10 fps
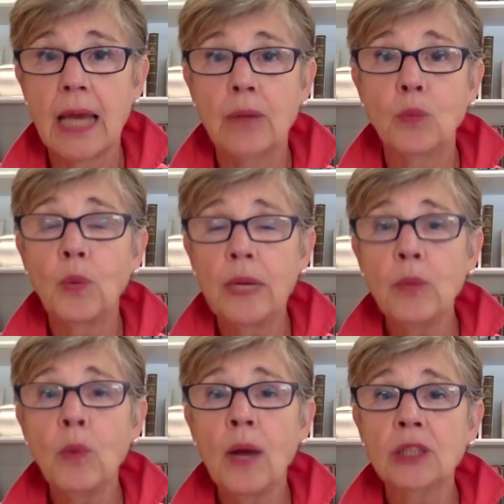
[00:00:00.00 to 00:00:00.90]
And we
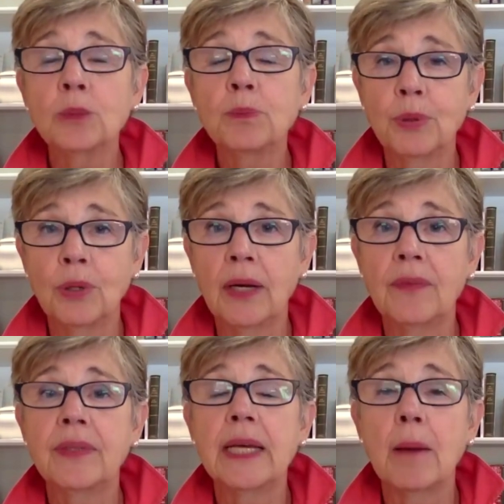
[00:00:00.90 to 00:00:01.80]
want to
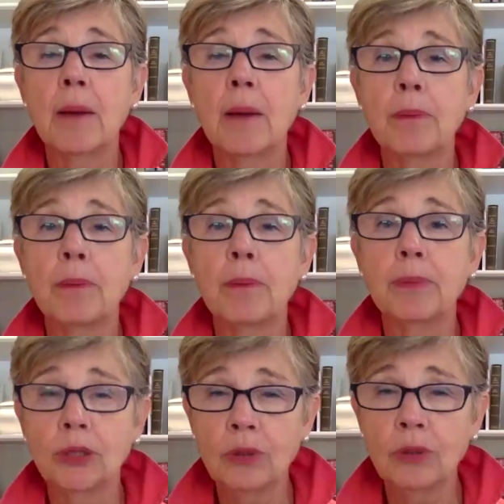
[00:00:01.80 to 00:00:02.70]
put the
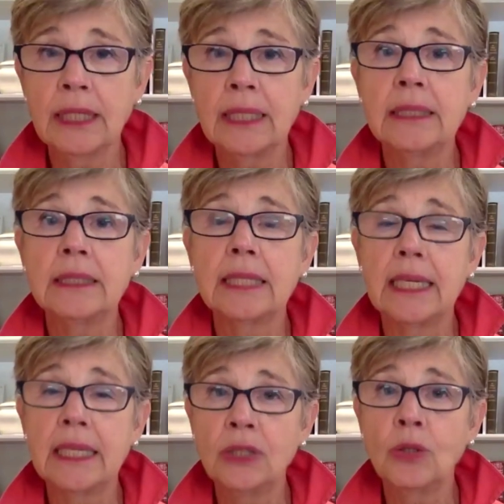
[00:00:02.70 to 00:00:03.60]
opportunities in
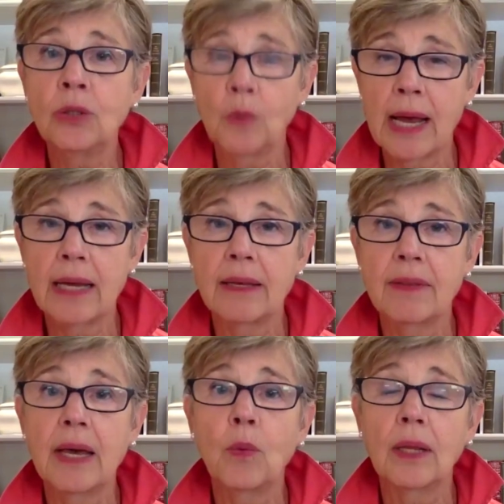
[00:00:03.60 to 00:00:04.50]
your way
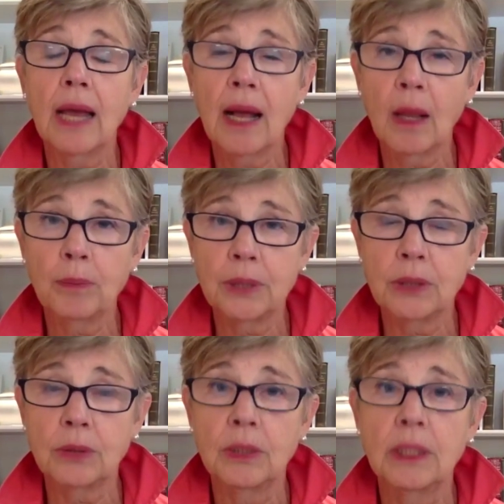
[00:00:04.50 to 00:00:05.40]
that will help
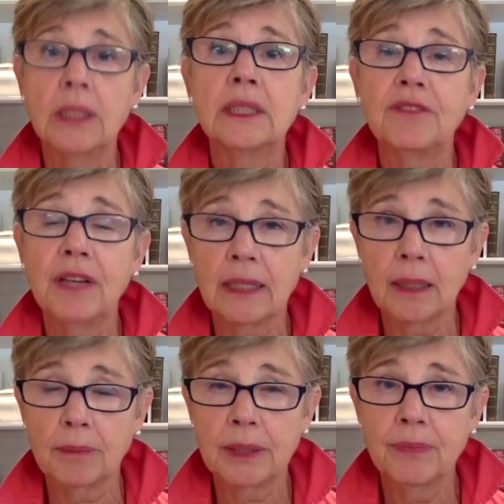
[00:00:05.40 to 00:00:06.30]
you
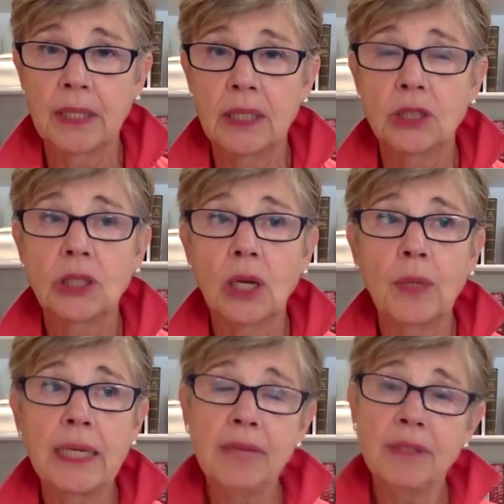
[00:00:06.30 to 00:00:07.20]
develop.
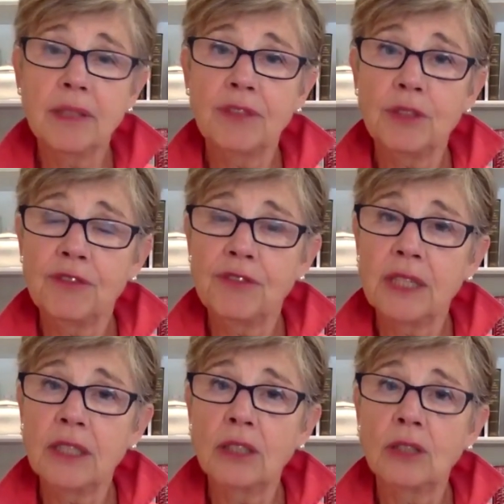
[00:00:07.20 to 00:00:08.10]
So even if you
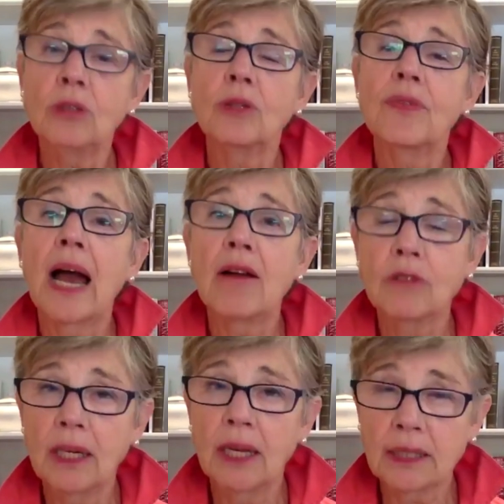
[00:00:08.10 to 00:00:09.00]
feel that
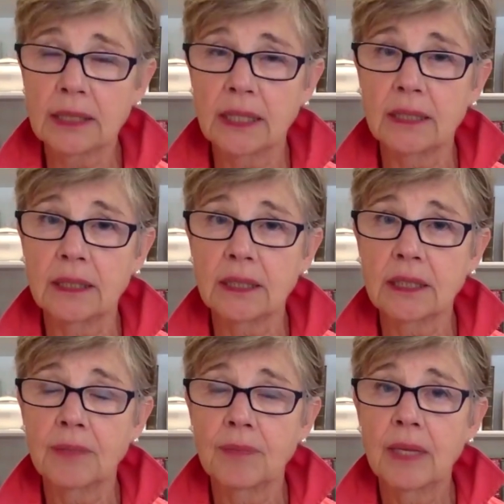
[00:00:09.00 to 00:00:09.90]

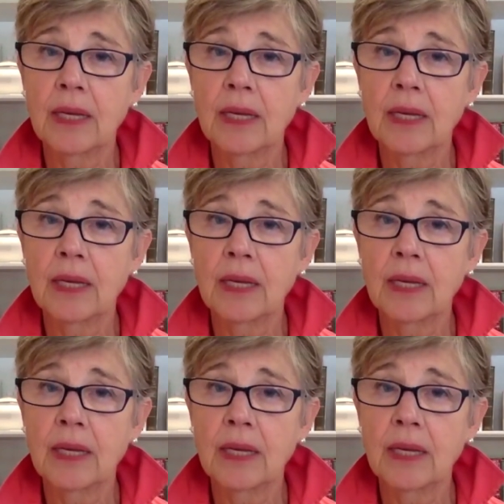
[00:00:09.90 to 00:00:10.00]
reluctance,